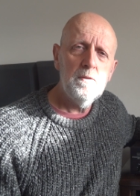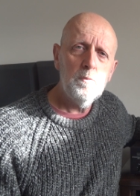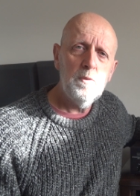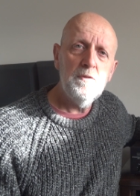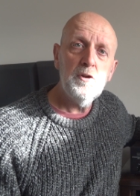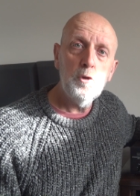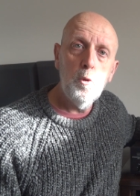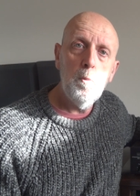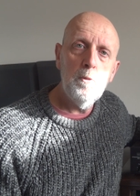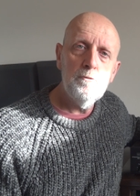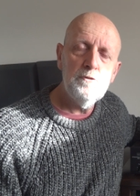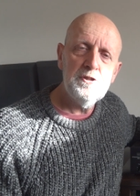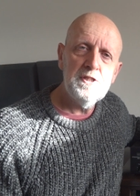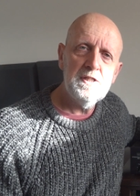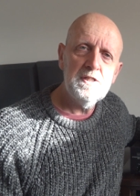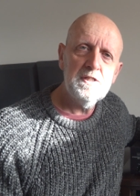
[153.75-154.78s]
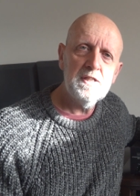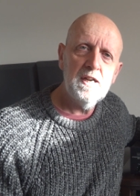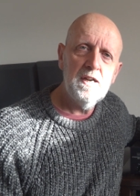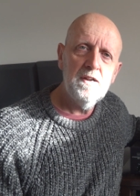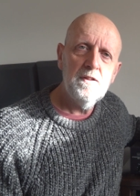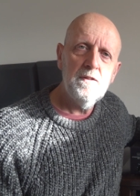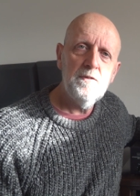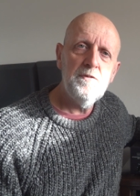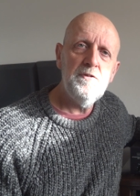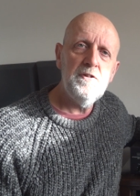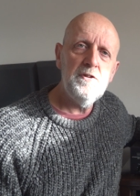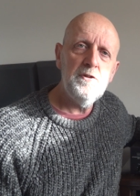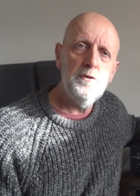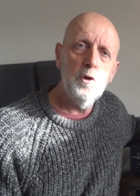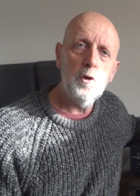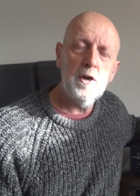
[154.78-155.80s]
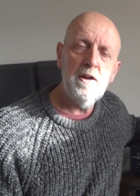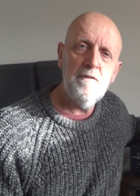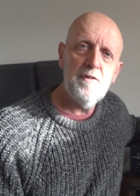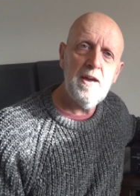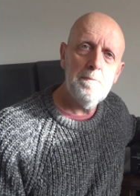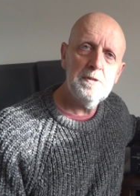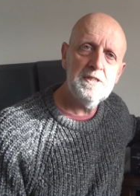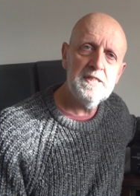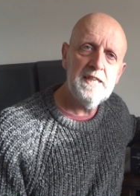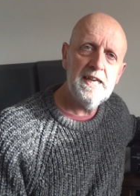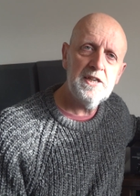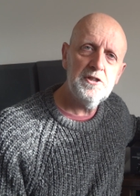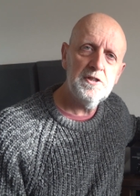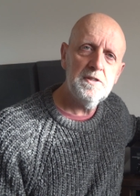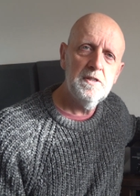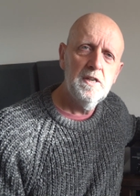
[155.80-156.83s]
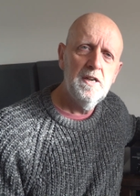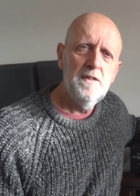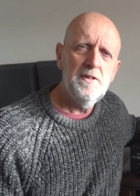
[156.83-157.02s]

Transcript: with a normal resistor, you're not going to have that protection.